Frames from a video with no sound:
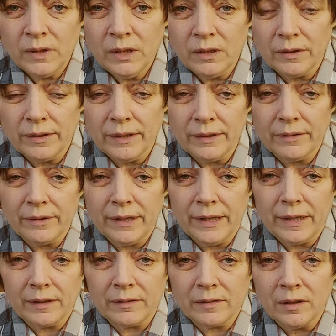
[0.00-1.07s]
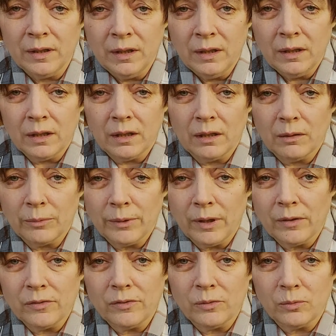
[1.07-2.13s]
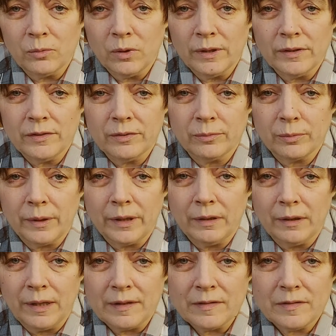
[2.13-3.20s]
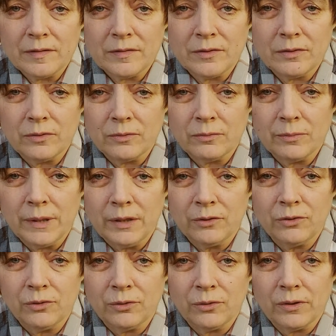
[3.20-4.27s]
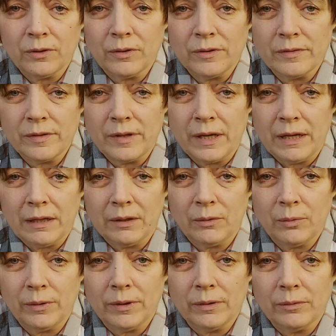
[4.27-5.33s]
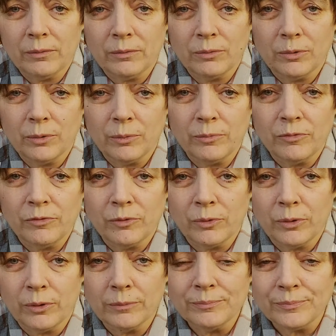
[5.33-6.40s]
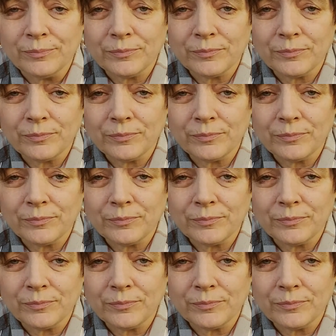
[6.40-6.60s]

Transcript: On the other hand, we also want to write less to make sure there is adequate room for